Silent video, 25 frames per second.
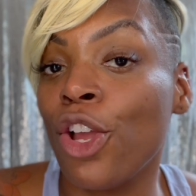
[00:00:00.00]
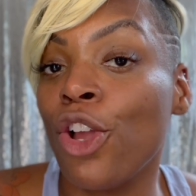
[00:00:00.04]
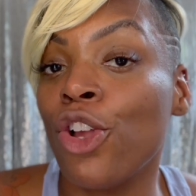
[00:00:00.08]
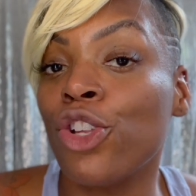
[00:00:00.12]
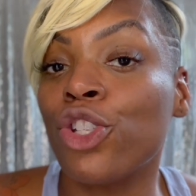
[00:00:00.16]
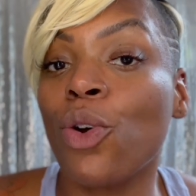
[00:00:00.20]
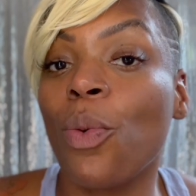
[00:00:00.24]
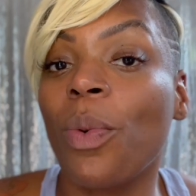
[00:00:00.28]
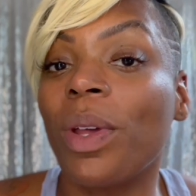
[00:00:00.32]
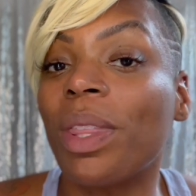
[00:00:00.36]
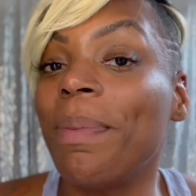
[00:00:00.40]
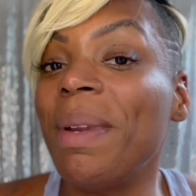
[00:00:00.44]

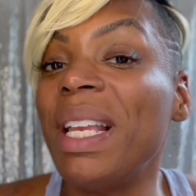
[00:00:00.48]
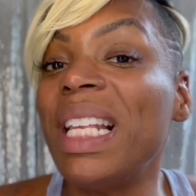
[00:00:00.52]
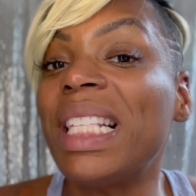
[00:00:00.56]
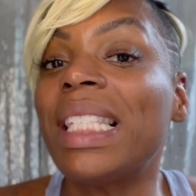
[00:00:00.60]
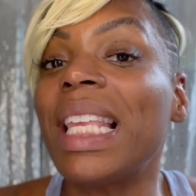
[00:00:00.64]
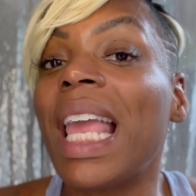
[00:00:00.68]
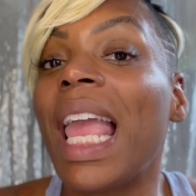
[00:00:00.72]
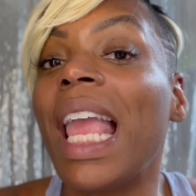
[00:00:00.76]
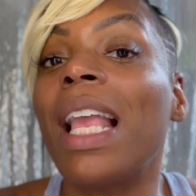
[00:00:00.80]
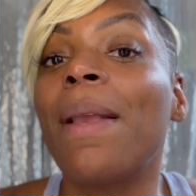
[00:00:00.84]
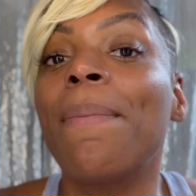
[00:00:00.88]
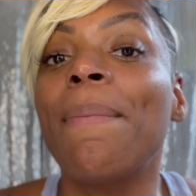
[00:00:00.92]
So with me
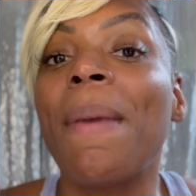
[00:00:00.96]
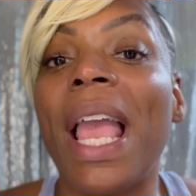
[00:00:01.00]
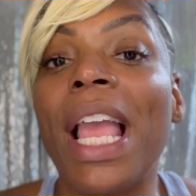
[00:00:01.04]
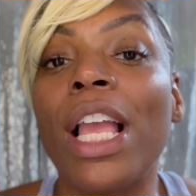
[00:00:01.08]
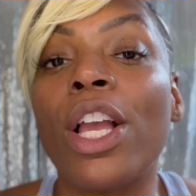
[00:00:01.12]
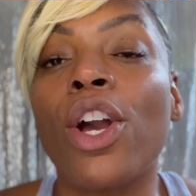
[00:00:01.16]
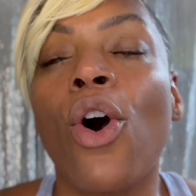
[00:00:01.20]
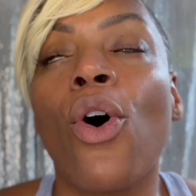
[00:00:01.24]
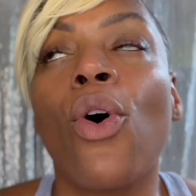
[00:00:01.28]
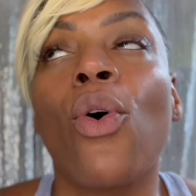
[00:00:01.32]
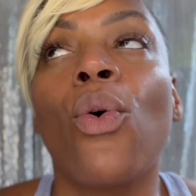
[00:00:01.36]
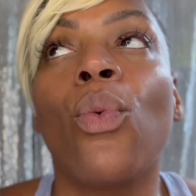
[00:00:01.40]
saying
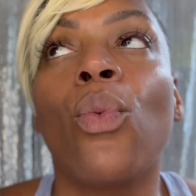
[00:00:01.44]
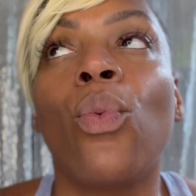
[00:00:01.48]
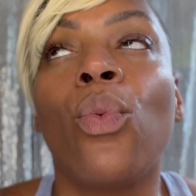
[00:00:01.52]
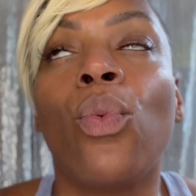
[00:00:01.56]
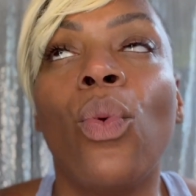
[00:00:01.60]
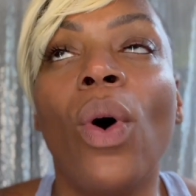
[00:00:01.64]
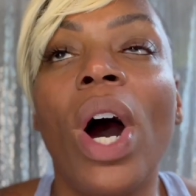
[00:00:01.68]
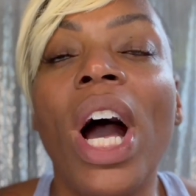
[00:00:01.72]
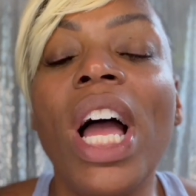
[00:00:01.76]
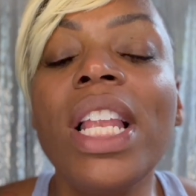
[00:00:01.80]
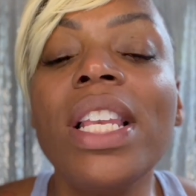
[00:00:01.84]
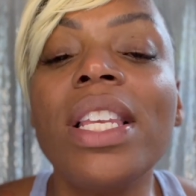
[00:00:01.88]
mango,
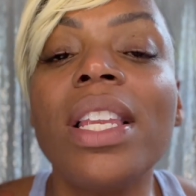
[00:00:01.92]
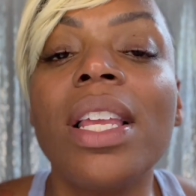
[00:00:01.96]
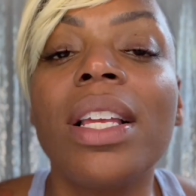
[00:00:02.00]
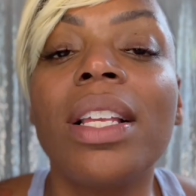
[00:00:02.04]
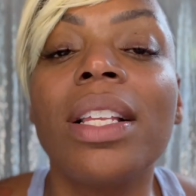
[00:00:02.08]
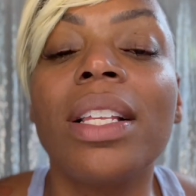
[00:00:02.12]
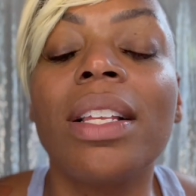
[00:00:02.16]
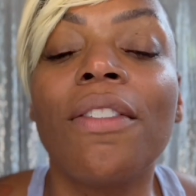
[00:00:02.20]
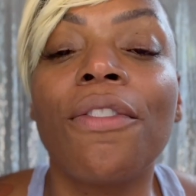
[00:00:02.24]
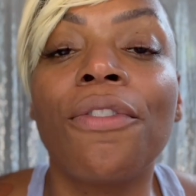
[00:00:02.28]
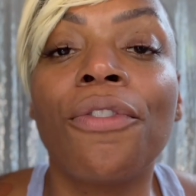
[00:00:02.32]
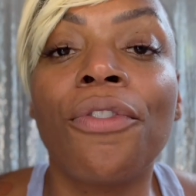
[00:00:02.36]
what
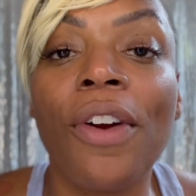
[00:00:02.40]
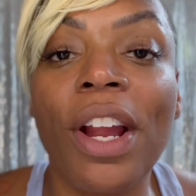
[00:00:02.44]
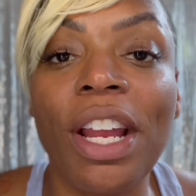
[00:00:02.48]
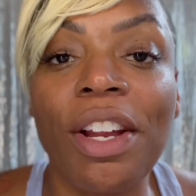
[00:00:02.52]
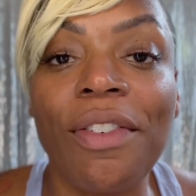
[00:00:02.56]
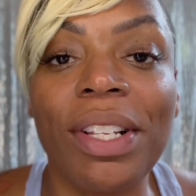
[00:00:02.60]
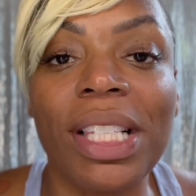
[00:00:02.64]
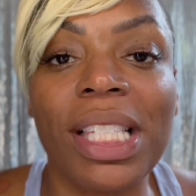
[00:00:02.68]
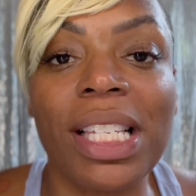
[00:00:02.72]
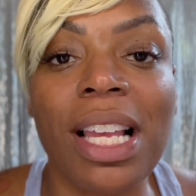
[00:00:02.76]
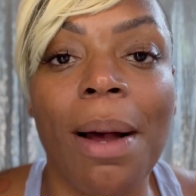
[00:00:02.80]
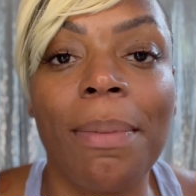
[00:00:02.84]

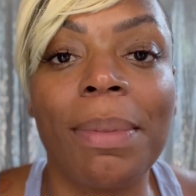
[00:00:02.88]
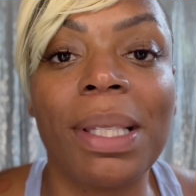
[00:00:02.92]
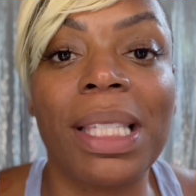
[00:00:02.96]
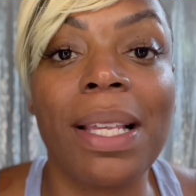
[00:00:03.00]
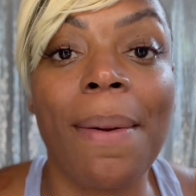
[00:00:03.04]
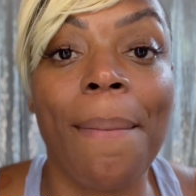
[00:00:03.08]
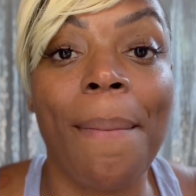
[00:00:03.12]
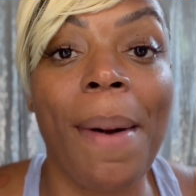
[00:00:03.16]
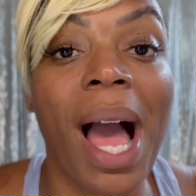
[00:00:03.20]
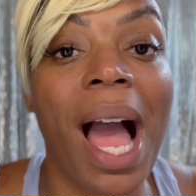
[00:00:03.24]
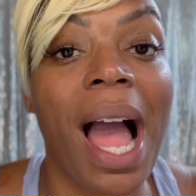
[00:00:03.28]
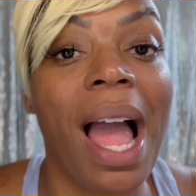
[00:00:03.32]
fragrance comes
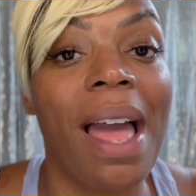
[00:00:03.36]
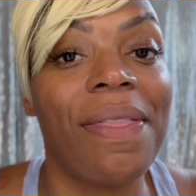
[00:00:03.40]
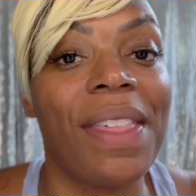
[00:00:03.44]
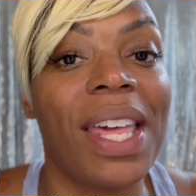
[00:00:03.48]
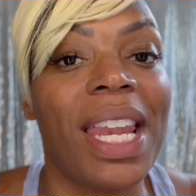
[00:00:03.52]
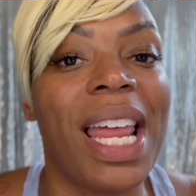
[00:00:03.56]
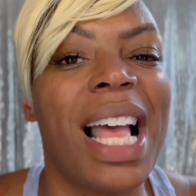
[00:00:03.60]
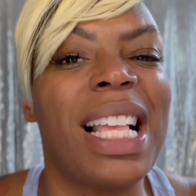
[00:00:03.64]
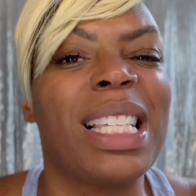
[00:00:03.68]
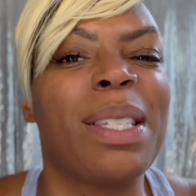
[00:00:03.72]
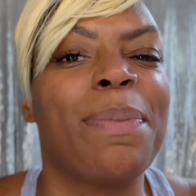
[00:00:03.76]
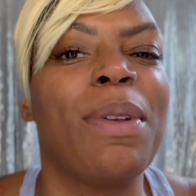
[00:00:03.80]
to mind
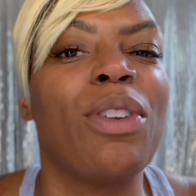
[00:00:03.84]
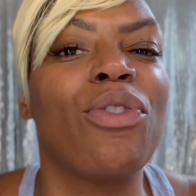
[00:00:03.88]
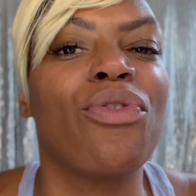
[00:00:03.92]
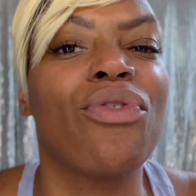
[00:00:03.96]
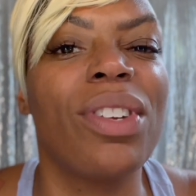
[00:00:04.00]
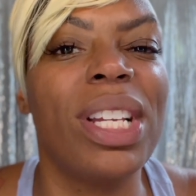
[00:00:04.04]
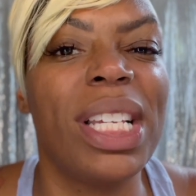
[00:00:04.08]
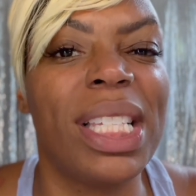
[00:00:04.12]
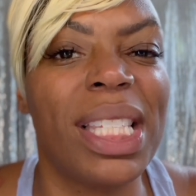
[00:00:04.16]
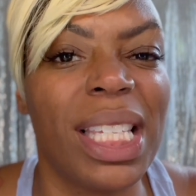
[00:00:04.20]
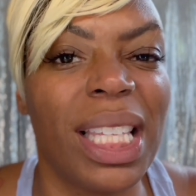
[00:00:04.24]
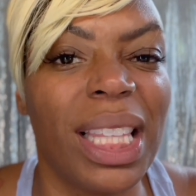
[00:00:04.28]
that has been
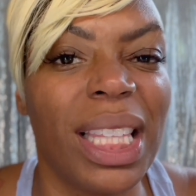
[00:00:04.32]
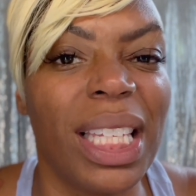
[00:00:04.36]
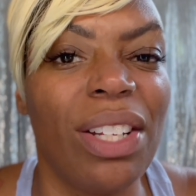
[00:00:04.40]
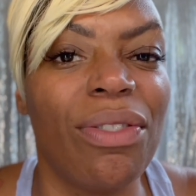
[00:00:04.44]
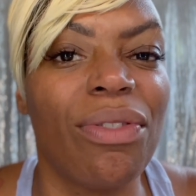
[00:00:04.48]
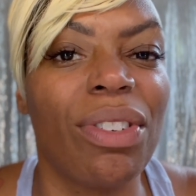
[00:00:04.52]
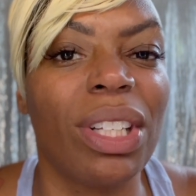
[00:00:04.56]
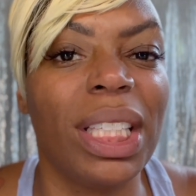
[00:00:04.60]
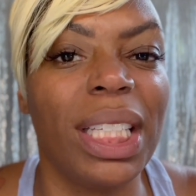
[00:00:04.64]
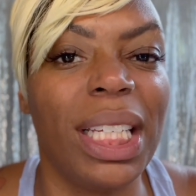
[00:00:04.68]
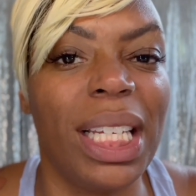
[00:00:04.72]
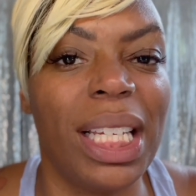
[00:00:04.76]
recently
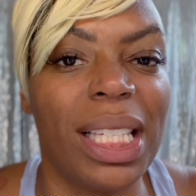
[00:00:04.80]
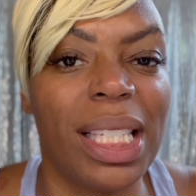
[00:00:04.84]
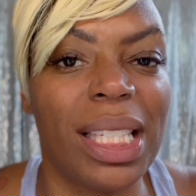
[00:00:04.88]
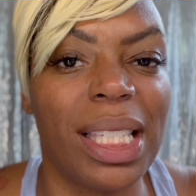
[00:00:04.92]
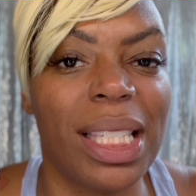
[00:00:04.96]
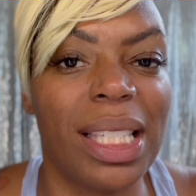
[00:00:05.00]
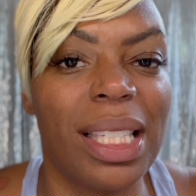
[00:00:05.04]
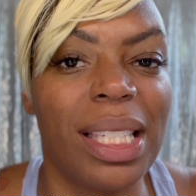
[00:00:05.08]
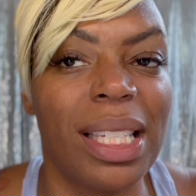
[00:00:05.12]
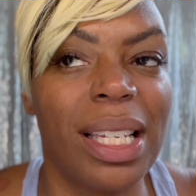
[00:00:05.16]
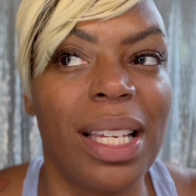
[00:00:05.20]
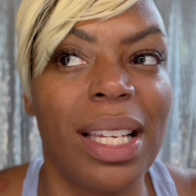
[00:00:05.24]

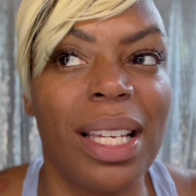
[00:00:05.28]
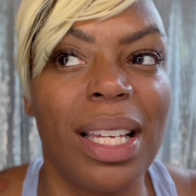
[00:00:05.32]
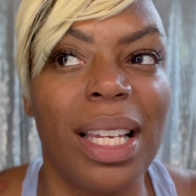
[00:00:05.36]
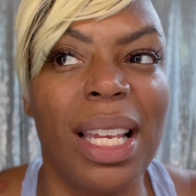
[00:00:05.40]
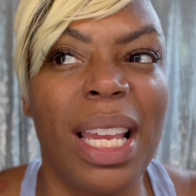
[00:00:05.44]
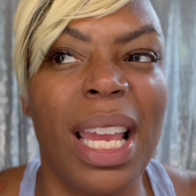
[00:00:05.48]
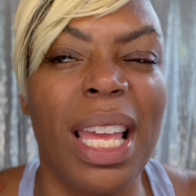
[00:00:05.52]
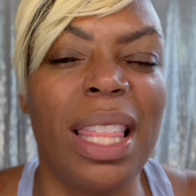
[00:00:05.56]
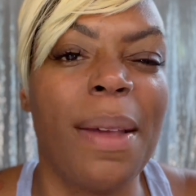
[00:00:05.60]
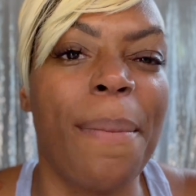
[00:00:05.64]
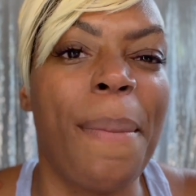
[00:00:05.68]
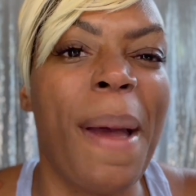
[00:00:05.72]
released
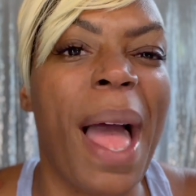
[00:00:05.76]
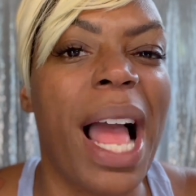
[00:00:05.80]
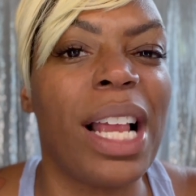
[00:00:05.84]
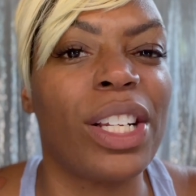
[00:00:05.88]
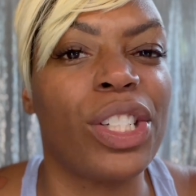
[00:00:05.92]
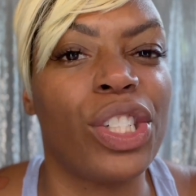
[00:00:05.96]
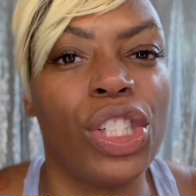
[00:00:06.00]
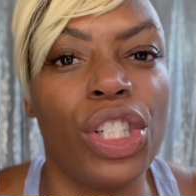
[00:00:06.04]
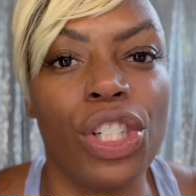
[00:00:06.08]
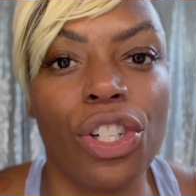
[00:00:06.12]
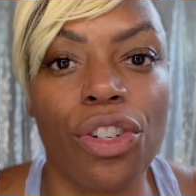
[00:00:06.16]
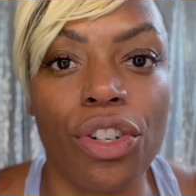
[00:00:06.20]
in the
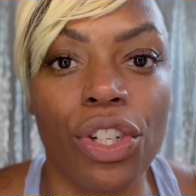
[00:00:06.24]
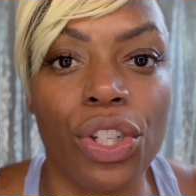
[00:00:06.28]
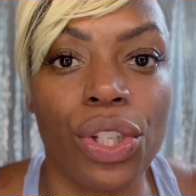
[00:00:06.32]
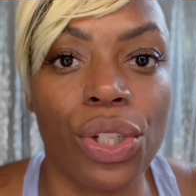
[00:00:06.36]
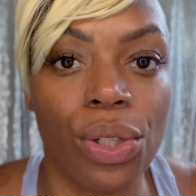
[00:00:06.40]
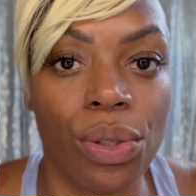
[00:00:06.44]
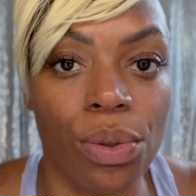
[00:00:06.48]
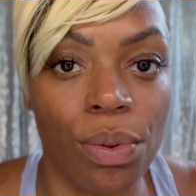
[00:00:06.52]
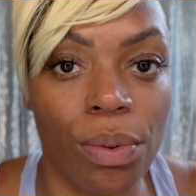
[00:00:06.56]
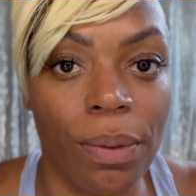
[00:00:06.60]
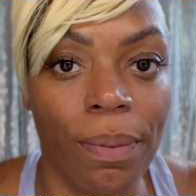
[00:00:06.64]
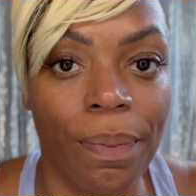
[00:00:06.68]
past year or
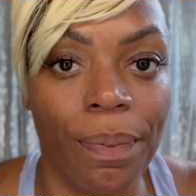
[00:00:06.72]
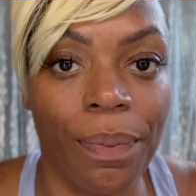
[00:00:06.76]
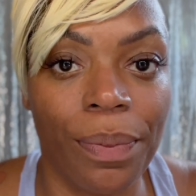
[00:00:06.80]
two?